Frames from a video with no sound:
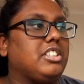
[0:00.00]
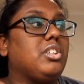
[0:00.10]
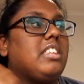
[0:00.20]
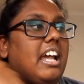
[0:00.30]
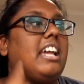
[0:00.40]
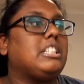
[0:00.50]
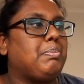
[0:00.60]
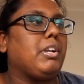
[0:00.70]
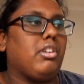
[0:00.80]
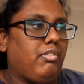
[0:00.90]
So that, it's
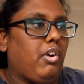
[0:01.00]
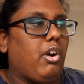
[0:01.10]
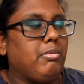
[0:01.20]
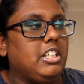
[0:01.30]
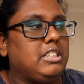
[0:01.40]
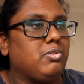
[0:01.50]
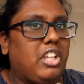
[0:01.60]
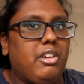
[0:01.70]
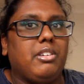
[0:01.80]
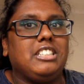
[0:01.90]
been confirmed. His
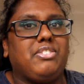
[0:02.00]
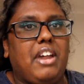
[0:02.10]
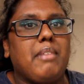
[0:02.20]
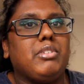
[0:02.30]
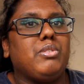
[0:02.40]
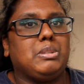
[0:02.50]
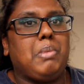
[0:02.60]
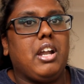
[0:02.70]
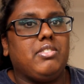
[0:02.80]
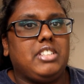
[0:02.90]
family was
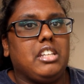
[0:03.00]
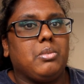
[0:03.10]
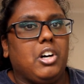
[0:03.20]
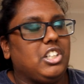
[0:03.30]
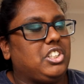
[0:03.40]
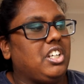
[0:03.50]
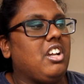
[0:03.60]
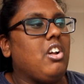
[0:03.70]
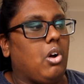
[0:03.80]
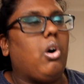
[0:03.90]
part of Death Watch.
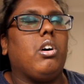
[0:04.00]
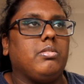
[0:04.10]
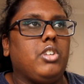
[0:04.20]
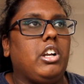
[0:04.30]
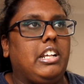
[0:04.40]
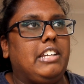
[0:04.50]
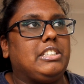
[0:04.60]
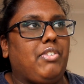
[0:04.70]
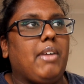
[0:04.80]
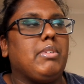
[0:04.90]
Or, not
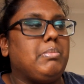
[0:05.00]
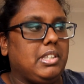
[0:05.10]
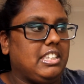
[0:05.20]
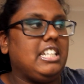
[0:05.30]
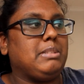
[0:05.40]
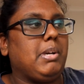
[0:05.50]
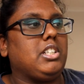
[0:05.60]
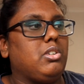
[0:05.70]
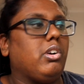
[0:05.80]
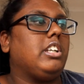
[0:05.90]
his family, but these
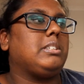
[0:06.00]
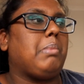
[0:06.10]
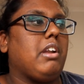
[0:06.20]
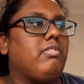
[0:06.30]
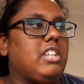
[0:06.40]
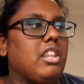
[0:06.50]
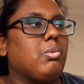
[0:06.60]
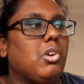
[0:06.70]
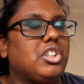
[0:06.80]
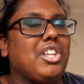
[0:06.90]
Mandalorians are part of Death
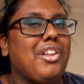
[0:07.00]
Watch.